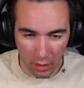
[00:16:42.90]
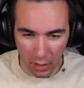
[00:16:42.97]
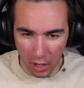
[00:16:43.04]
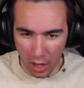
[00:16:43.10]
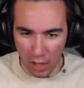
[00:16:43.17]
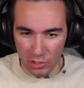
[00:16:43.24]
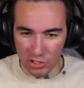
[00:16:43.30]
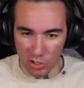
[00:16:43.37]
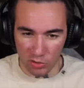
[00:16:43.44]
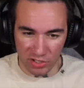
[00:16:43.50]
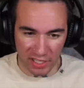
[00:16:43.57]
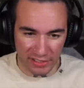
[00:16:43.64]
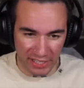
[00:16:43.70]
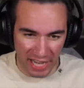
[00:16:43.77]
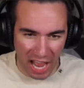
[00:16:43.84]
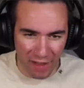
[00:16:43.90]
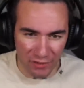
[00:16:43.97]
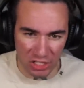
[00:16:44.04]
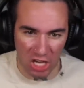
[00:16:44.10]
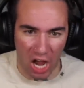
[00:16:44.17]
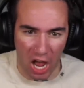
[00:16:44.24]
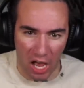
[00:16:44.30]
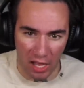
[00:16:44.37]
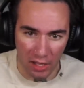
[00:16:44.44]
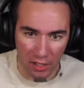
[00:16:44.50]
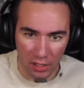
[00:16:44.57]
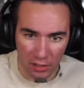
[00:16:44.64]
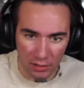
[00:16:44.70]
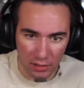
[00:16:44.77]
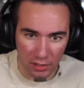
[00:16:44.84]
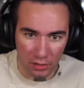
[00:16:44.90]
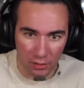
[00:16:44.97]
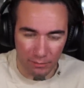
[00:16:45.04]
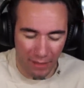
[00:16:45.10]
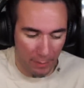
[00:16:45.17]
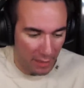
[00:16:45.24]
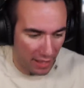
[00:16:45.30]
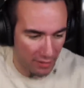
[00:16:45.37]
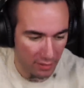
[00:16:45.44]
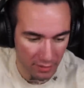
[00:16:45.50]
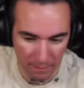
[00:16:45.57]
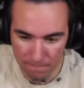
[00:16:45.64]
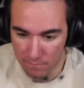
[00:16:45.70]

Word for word: Oh, so it's like the Avatar. My bad.